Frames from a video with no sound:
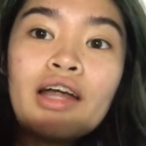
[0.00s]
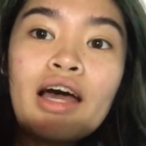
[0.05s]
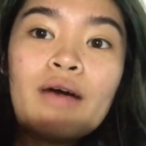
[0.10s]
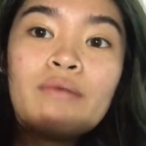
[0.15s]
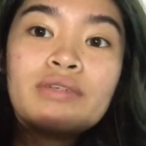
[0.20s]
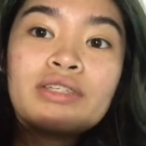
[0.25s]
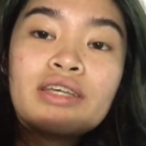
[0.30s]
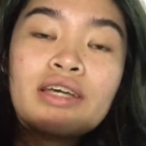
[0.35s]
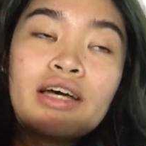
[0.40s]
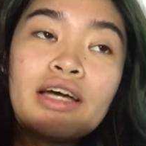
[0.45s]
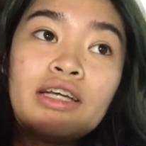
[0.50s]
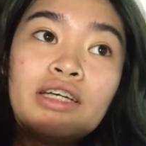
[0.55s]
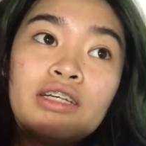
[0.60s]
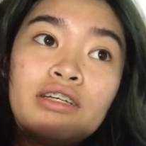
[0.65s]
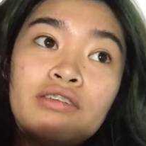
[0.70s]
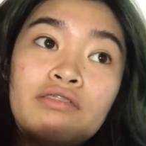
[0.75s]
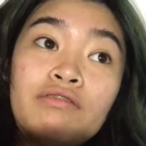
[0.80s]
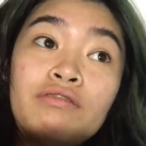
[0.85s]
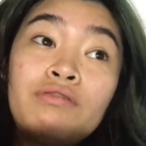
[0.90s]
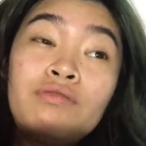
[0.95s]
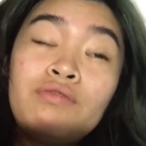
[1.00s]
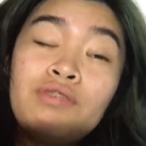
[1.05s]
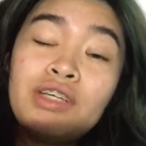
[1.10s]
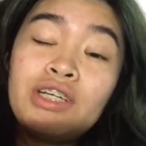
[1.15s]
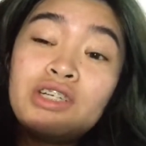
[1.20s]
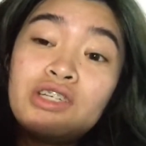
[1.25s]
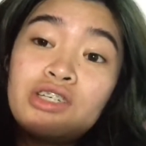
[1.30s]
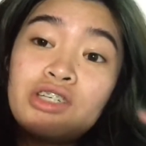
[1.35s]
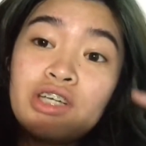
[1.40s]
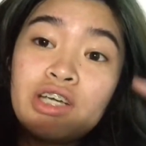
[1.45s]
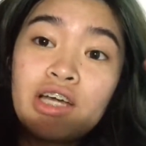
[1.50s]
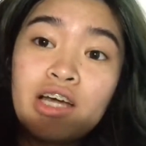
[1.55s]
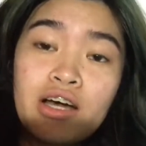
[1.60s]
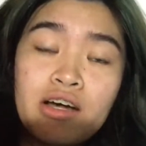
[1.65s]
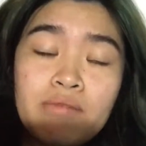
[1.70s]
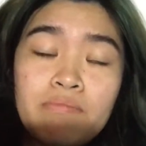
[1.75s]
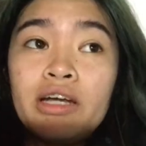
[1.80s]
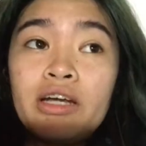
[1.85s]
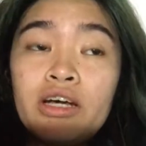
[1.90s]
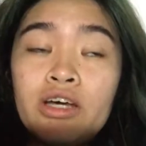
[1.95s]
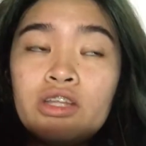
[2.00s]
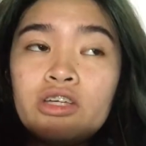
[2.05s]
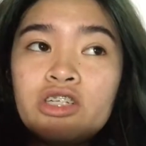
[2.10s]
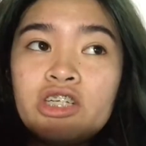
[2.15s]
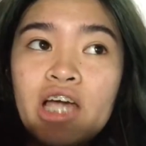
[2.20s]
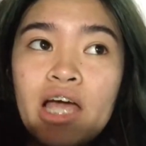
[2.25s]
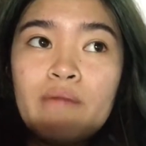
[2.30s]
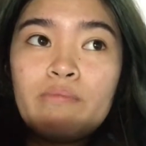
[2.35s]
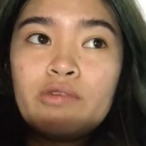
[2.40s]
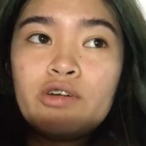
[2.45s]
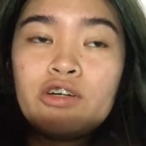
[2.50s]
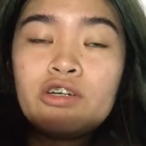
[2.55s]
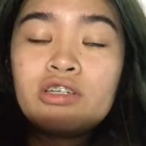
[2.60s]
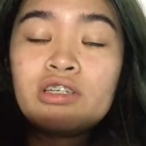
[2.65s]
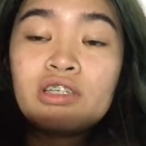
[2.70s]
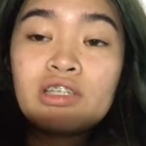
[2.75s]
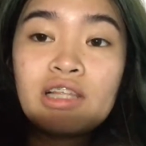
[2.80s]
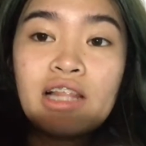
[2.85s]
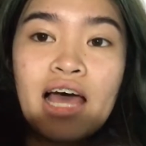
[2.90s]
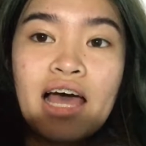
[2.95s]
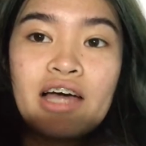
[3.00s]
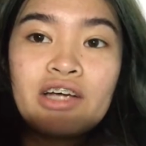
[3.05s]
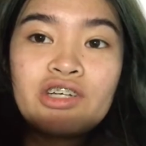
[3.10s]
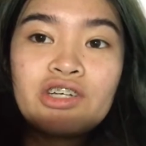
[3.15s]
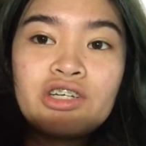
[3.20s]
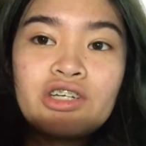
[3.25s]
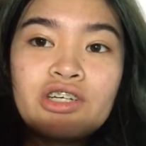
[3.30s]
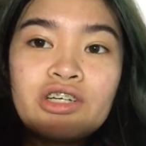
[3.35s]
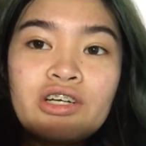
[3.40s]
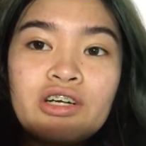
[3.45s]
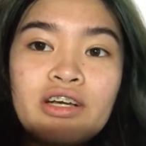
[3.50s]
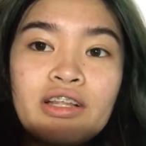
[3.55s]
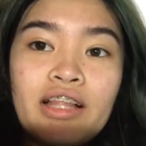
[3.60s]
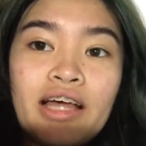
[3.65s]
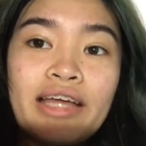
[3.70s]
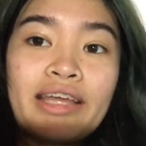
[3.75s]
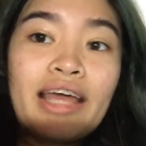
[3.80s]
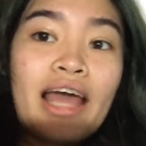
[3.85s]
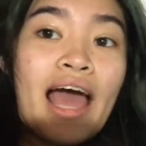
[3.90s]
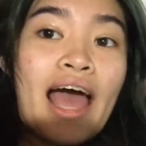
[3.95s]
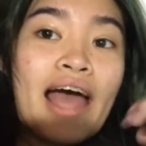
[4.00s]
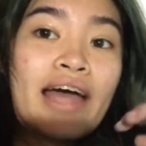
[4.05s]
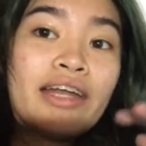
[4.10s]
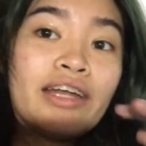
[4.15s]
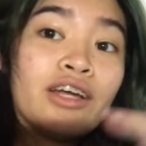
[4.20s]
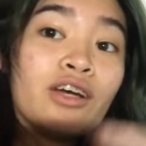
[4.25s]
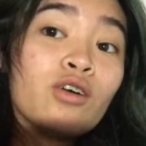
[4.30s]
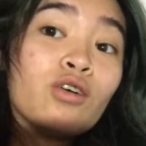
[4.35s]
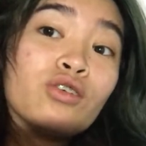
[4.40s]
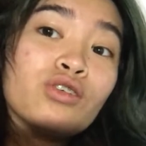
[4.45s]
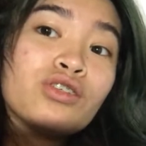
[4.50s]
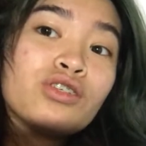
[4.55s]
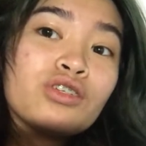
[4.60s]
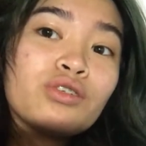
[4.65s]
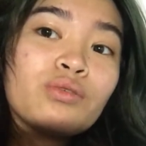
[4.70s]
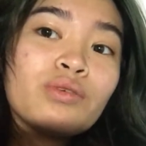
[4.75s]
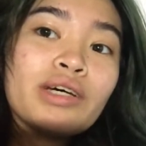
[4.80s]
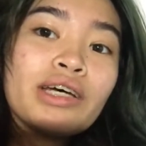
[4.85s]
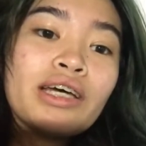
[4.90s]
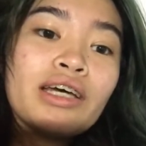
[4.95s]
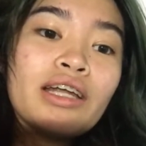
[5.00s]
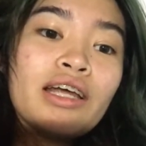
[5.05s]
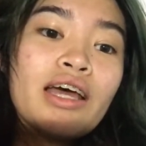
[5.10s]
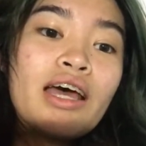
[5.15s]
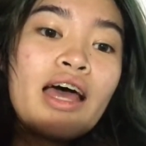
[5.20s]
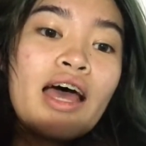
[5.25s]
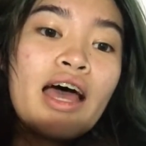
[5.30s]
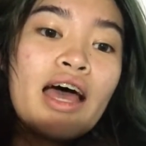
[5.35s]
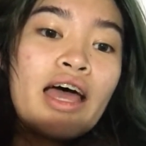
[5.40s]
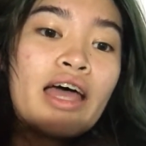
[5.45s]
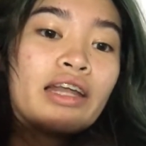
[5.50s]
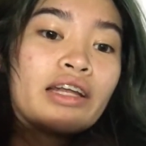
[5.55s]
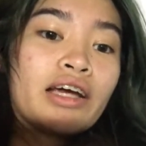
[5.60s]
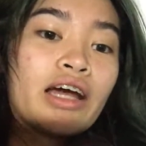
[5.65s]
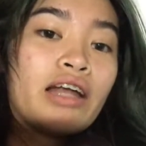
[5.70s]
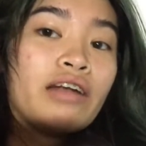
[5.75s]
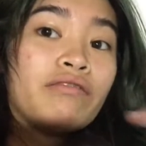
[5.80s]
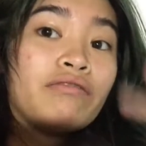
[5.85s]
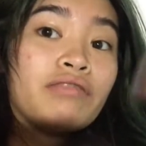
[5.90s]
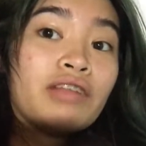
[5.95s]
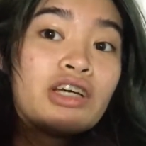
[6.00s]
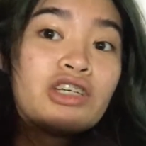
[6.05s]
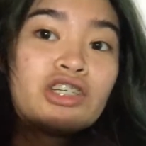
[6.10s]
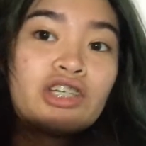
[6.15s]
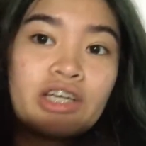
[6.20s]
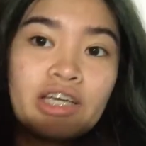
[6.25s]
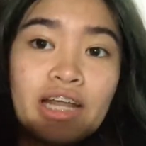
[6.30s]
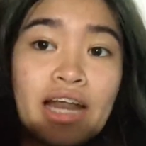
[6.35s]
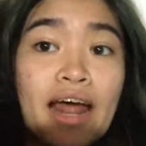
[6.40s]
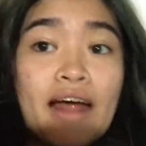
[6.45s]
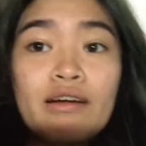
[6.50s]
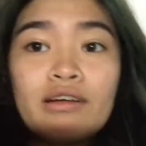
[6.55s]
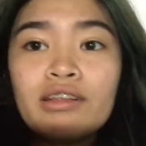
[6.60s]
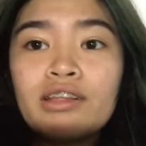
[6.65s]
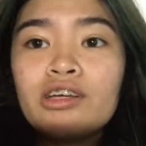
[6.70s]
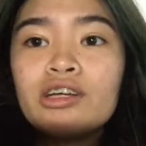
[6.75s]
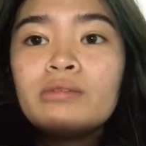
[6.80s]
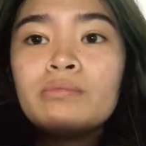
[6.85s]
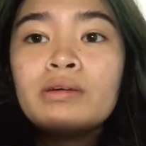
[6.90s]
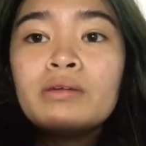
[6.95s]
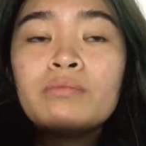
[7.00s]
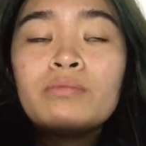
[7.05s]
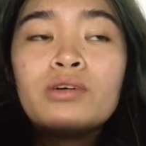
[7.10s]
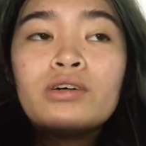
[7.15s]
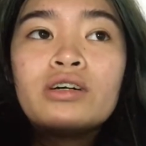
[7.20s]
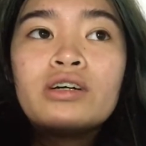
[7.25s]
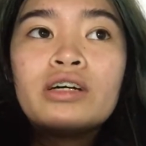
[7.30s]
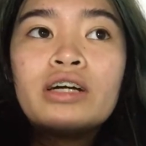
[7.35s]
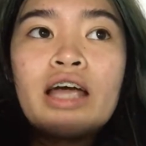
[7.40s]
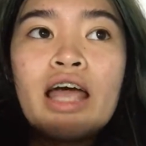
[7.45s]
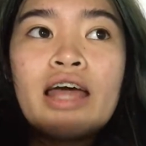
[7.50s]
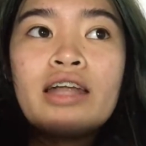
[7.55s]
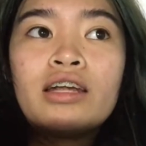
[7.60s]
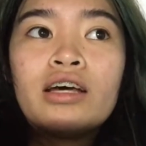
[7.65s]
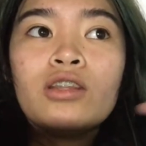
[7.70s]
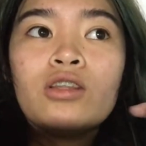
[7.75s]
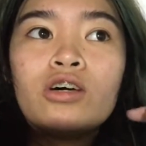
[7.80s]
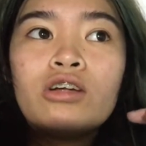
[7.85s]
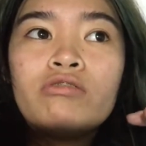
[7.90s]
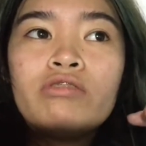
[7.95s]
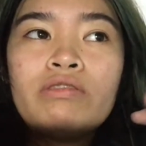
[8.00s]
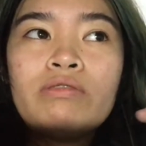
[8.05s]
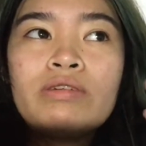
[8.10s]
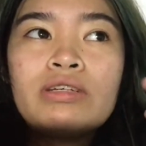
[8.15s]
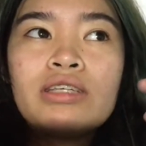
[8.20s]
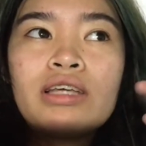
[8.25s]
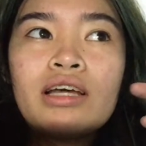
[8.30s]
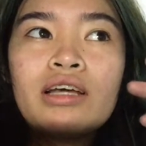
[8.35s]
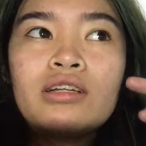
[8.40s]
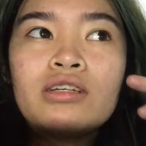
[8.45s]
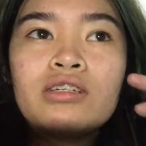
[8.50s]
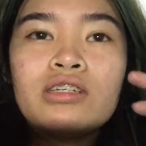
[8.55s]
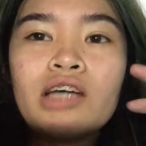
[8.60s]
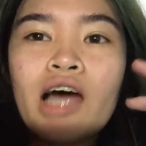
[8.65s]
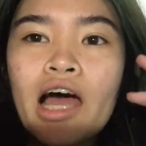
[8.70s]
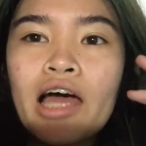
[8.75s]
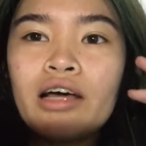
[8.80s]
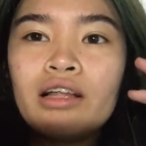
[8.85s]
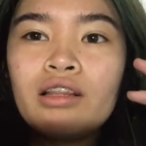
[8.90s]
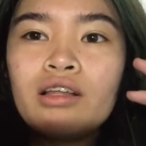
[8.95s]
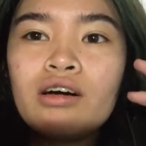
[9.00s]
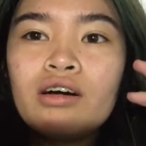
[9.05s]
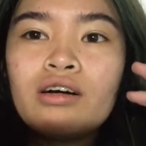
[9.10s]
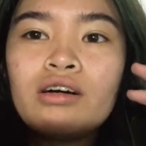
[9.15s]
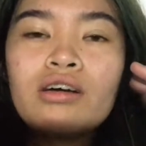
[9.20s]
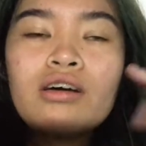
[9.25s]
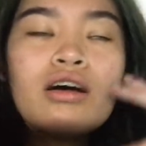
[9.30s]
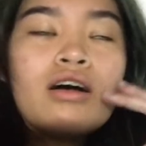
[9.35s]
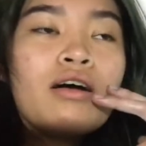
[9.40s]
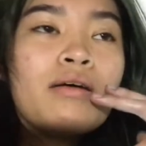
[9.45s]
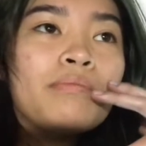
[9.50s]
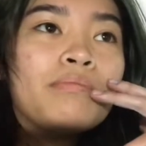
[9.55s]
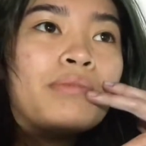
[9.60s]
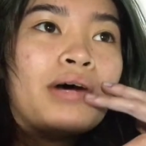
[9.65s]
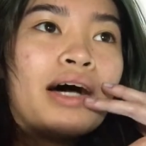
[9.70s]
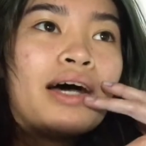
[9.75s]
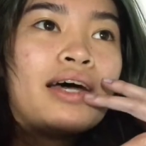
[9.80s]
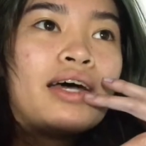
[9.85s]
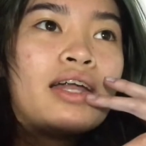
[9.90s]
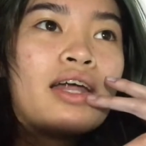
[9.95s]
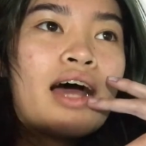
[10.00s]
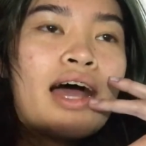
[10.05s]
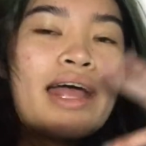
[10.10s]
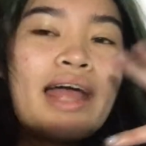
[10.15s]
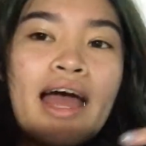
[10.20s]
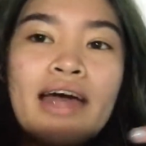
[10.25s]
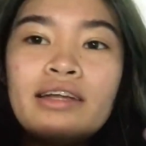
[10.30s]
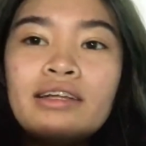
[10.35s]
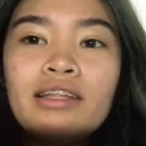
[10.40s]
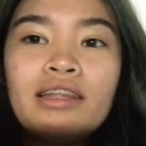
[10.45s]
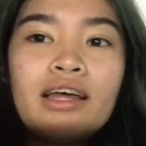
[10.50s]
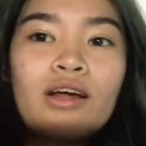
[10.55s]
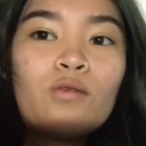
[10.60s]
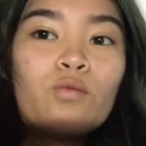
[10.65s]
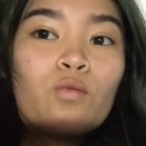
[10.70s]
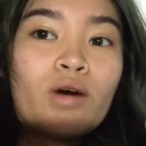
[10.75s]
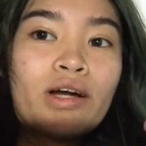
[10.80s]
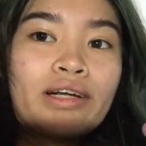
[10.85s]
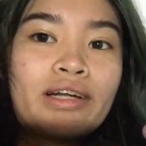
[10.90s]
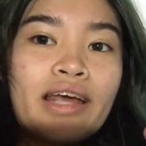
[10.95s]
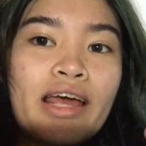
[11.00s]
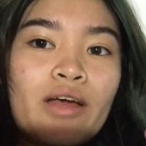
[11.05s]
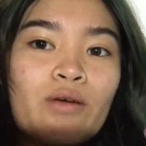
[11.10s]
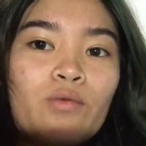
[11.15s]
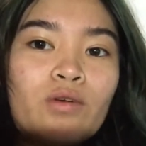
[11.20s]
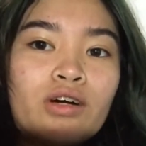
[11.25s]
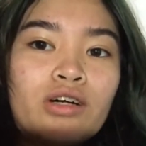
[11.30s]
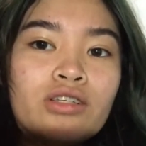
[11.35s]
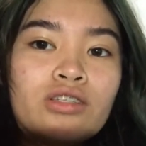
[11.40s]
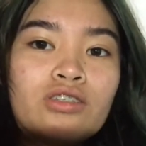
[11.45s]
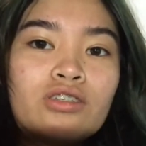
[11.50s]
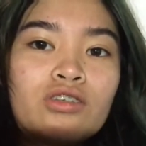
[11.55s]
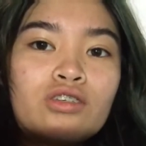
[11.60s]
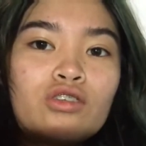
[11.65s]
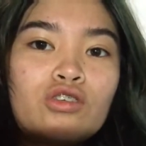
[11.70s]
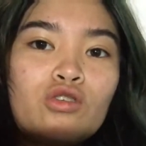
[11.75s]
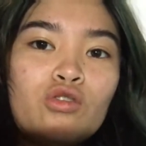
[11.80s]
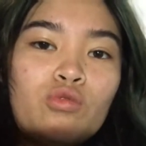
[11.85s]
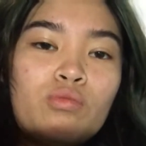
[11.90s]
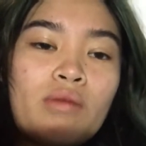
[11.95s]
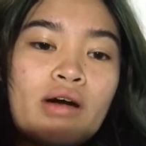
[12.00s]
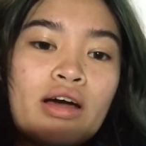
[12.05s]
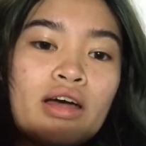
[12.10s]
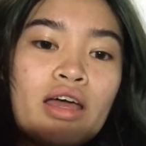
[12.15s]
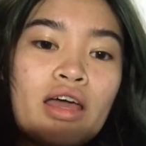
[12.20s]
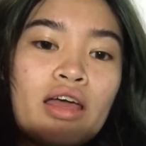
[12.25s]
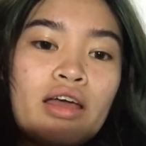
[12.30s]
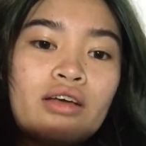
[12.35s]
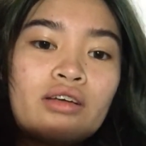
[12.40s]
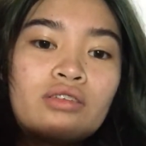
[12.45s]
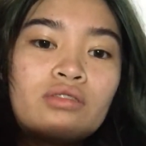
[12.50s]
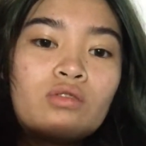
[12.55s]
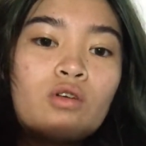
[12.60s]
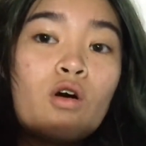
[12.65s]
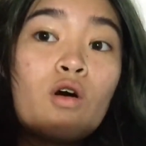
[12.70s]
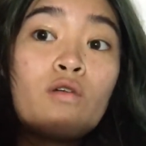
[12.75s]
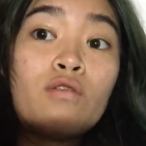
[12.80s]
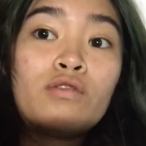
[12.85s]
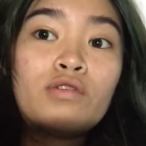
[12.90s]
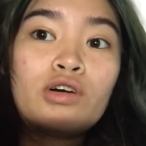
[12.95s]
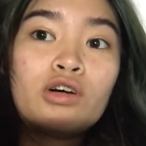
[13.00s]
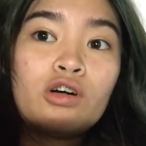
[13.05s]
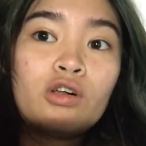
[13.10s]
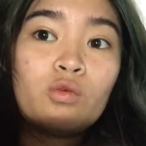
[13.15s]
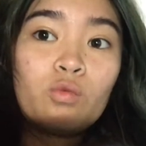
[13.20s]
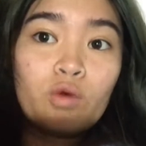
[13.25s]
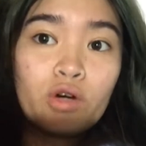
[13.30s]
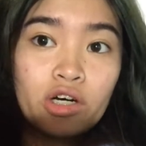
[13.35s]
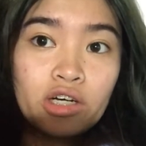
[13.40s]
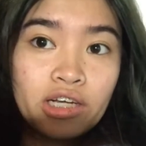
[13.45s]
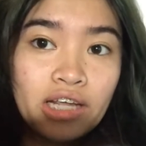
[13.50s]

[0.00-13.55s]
I was kind of finishing up another chapter slash like adding onto it and kind of fleshing it out a little bit more, and a lot of it was like dialogue, but I added like 1k words to my overall word